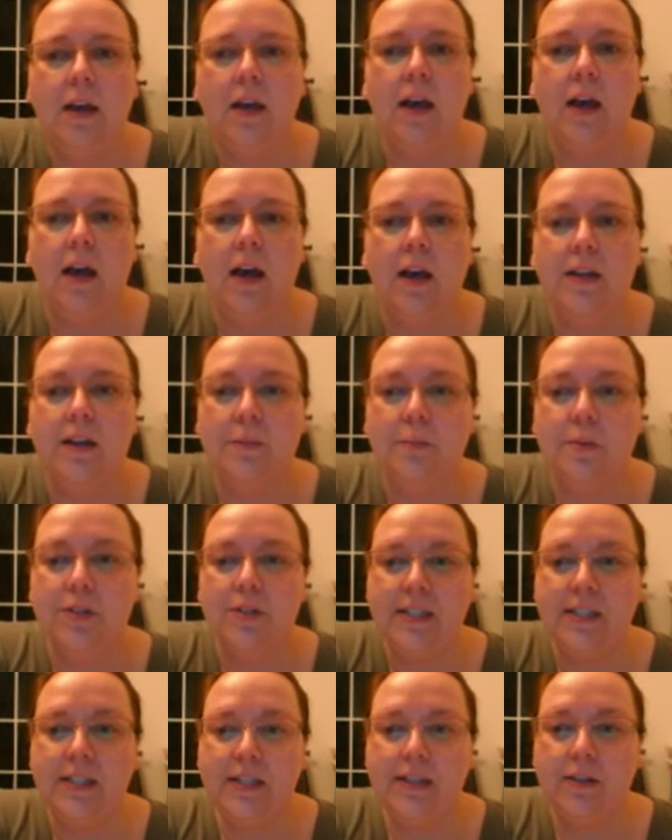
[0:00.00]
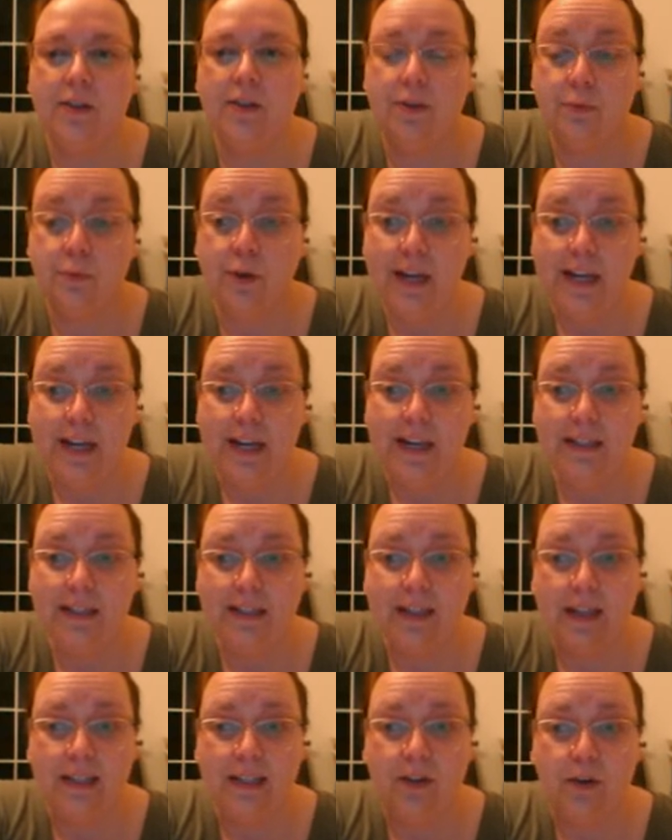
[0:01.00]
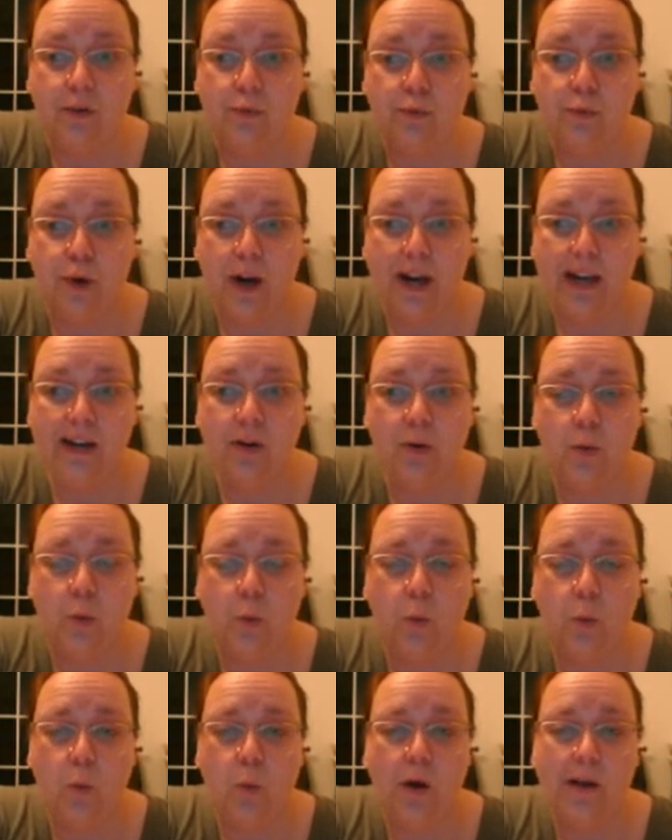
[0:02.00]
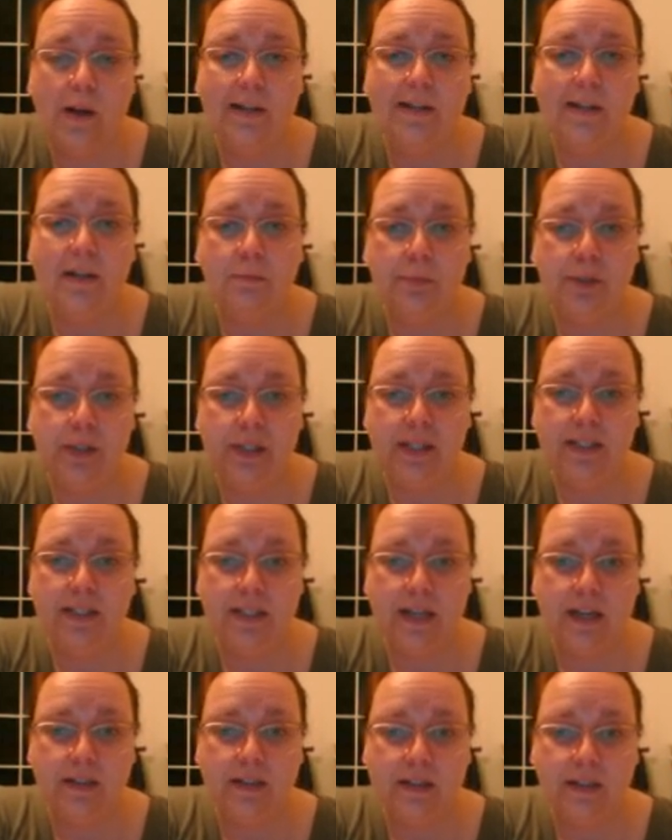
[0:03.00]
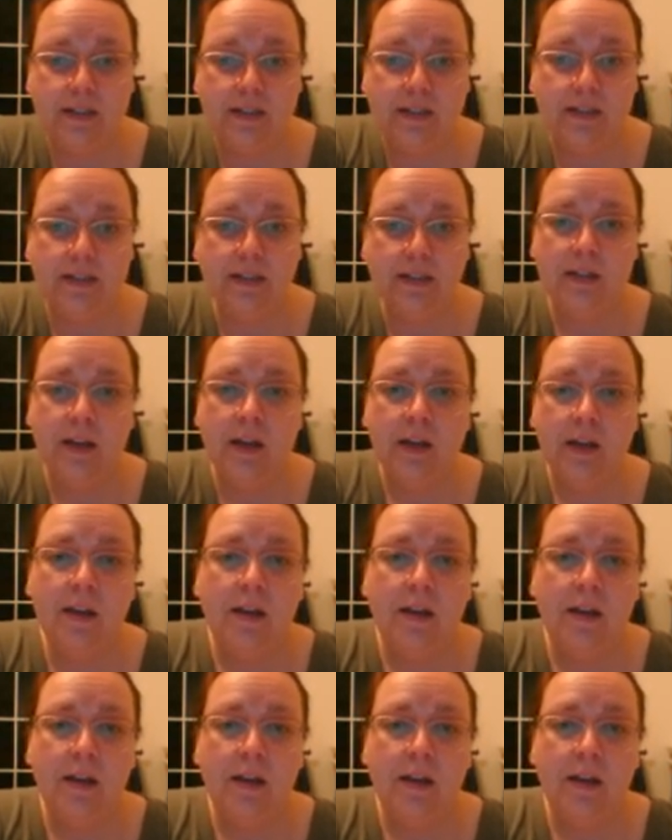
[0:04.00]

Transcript: Number 3 says, write 1 complete sentence